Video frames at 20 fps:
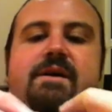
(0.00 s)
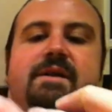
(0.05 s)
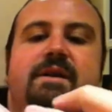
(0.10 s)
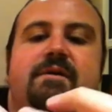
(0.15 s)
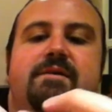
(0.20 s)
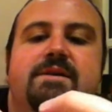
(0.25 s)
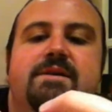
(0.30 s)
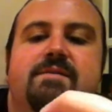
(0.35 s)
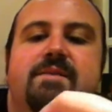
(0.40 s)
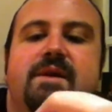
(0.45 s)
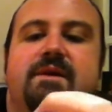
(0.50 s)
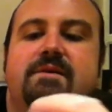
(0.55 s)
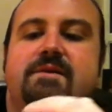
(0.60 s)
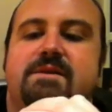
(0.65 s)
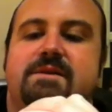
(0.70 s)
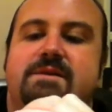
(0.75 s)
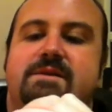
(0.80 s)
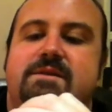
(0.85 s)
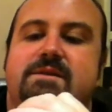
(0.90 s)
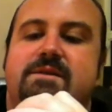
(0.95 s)
That was something
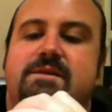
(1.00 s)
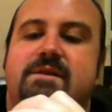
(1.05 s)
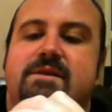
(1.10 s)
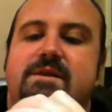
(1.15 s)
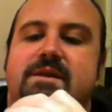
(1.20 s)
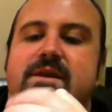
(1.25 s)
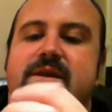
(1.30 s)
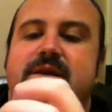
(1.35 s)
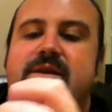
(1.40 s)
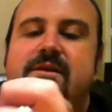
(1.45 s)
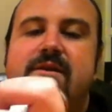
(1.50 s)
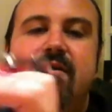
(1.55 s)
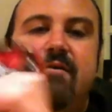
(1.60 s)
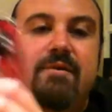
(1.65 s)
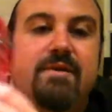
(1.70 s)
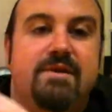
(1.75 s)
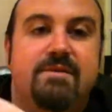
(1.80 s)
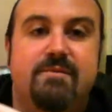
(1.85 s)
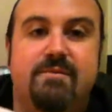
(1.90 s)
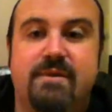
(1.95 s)
else as a kid. I
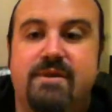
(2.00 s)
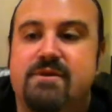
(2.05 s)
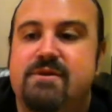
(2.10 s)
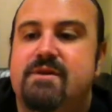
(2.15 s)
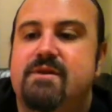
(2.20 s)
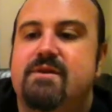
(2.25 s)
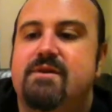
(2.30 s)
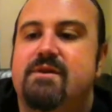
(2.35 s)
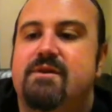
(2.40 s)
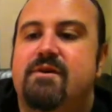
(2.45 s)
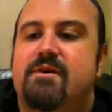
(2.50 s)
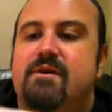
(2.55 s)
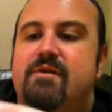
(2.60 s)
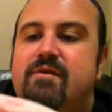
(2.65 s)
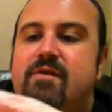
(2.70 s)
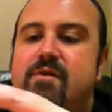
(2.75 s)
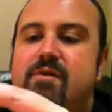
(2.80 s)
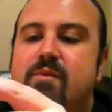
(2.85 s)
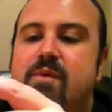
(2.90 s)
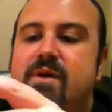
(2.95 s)
always wished that you could
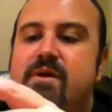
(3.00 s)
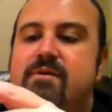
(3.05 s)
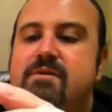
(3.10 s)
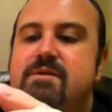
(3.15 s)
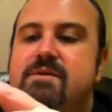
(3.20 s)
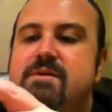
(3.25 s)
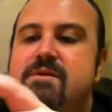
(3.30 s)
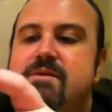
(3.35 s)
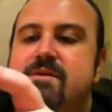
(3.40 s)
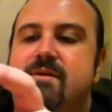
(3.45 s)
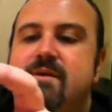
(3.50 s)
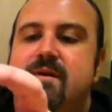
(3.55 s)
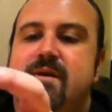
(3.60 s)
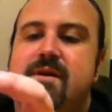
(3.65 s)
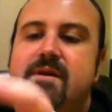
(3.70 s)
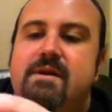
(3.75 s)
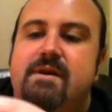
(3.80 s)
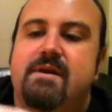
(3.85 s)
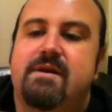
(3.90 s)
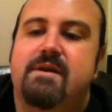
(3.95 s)
cover the wheels,
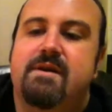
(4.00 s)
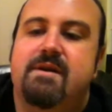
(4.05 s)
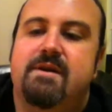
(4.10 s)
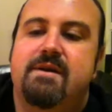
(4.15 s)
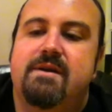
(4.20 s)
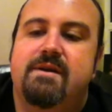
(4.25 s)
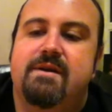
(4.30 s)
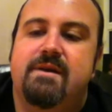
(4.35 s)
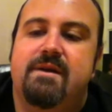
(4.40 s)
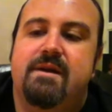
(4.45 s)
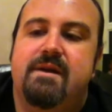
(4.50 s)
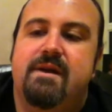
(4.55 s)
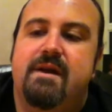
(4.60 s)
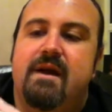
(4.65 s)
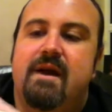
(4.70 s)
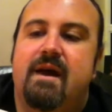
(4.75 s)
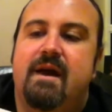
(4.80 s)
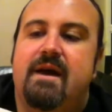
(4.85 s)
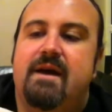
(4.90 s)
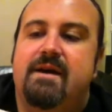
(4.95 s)

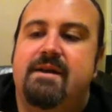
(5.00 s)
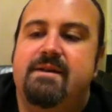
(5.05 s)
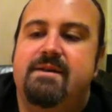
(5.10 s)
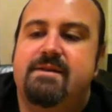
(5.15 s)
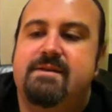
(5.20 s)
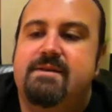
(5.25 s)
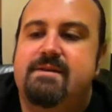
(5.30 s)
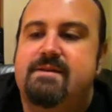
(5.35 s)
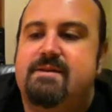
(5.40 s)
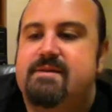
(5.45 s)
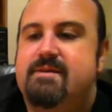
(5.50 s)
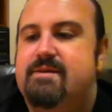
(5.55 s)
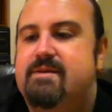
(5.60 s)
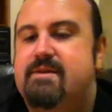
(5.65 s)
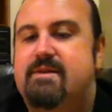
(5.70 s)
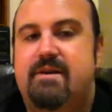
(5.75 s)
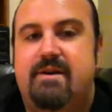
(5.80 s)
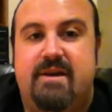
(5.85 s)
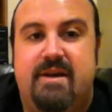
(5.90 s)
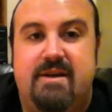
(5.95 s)
and
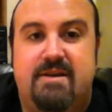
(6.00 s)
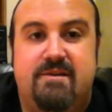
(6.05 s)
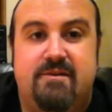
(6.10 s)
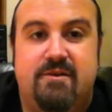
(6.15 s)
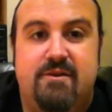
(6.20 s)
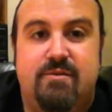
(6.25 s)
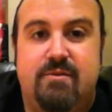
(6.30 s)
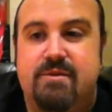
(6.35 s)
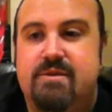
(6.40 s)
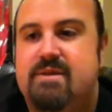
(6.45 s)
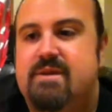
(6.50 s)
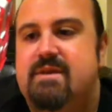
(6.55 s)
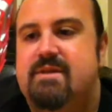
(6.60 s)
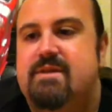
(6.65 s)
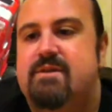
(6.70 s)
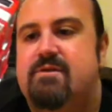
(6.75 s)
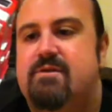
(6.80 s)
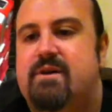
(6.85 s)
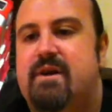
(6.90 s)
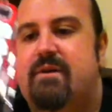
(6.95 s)
I guess I just wanted it
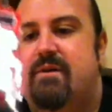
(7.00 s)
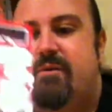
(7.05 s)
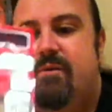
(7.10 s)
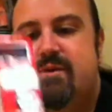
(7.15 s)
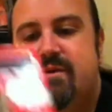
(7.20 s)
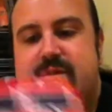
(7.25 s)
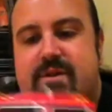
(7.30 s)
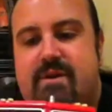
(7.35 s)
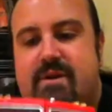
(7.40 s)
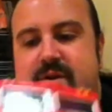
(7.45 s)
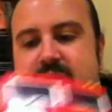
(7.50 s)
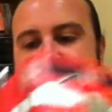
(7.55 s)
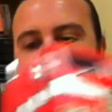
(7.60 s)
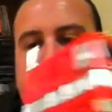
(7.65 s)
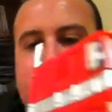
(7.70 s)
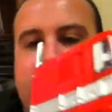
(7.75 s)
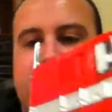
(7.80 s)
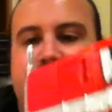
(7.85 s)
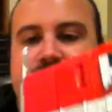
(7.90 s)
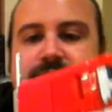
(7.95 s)
to look how it was in the
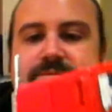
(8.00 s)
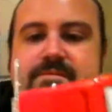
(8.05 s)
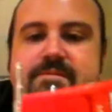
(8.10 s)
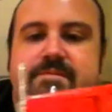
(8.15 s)
cartoon.